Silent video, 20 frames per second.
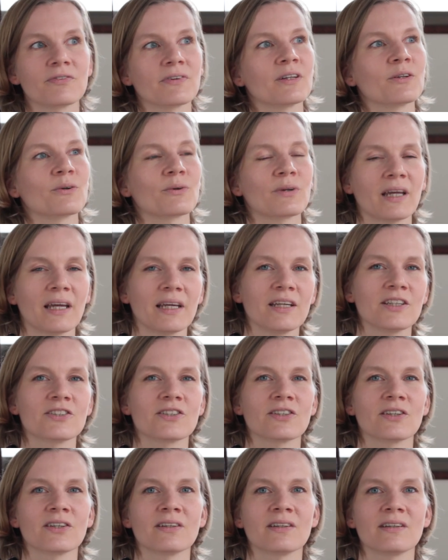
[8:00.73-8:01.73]
a
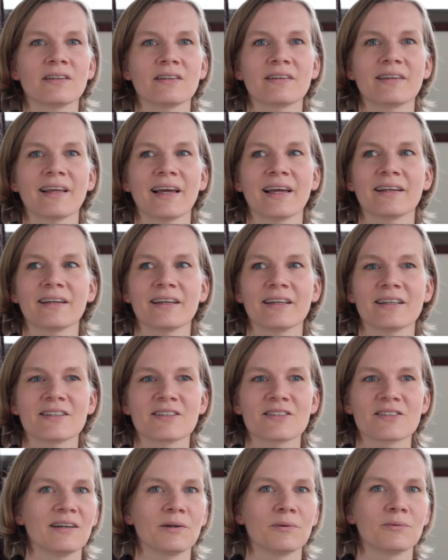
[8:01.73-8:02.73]
location that
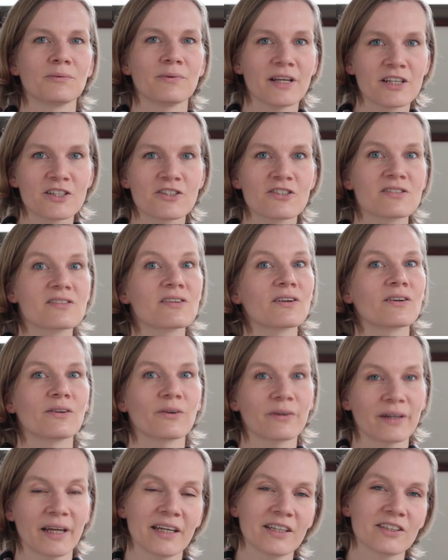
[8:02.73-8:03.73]
is a registered
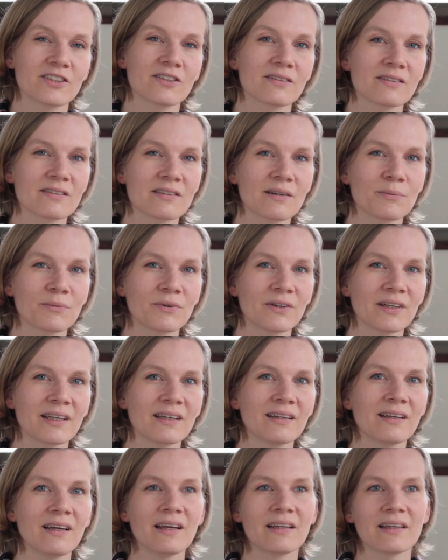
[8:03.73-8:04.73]
location somewhere,
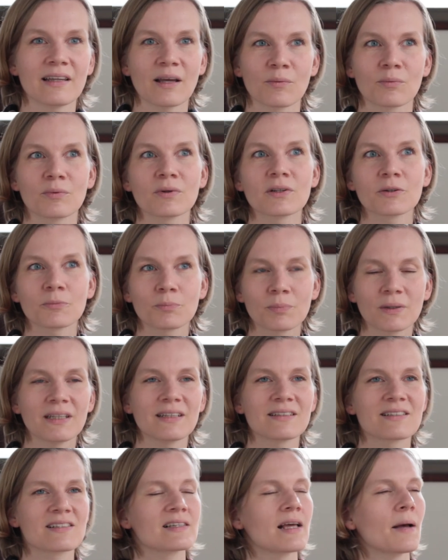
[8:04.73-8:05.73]
there will be
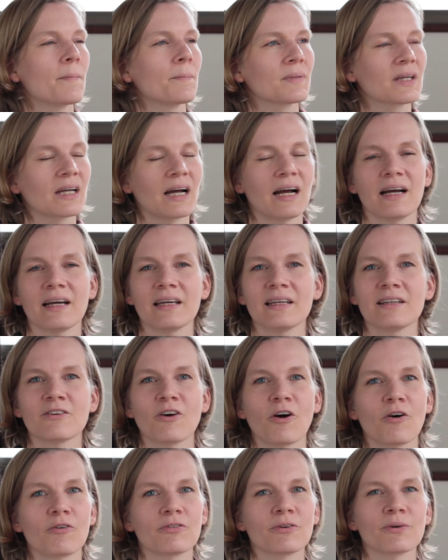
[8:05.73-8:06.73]
some kind
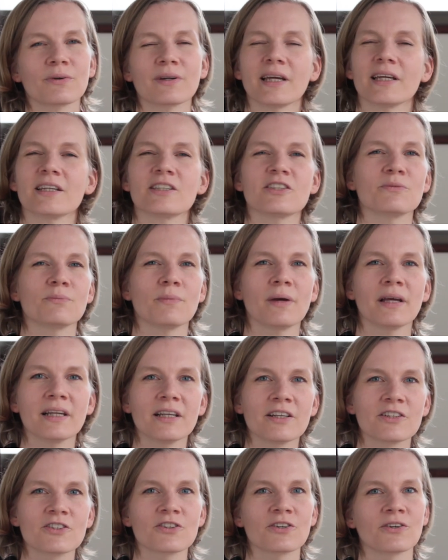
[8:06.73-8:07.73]
of location
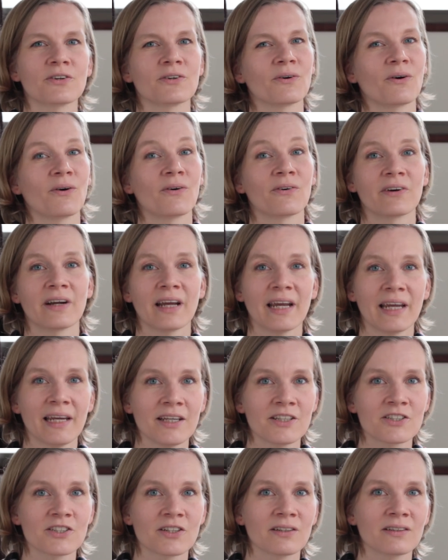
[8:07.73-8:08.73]
manager or
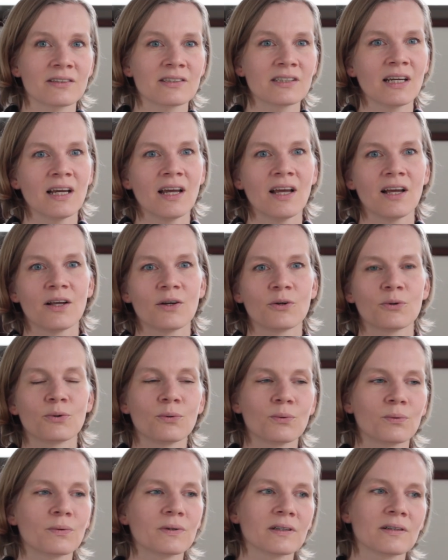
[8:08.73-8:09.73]
agent who
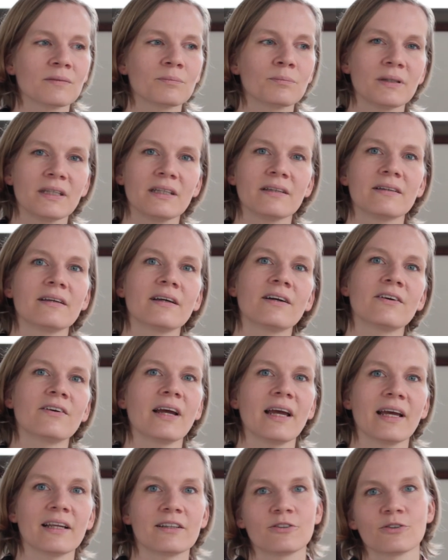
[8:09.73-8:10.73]
will be there
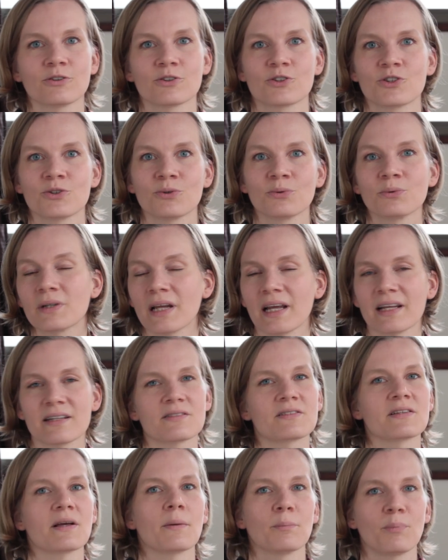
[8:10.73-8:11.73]
at your shoot at
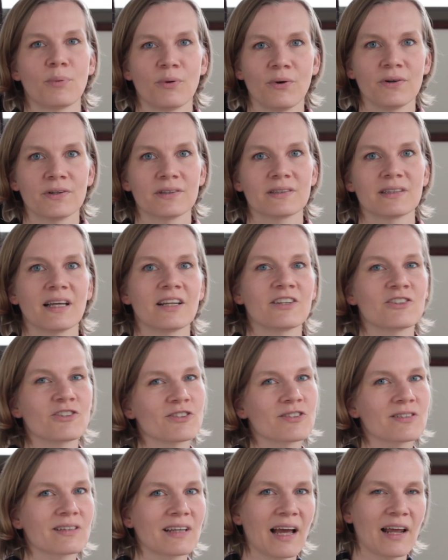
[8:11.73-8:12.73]
some point and
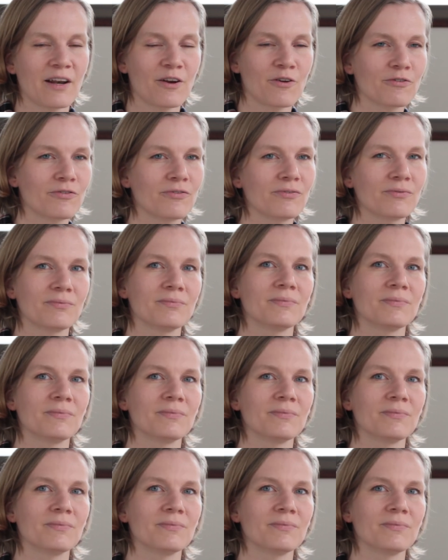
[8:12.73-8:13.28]
just kind of,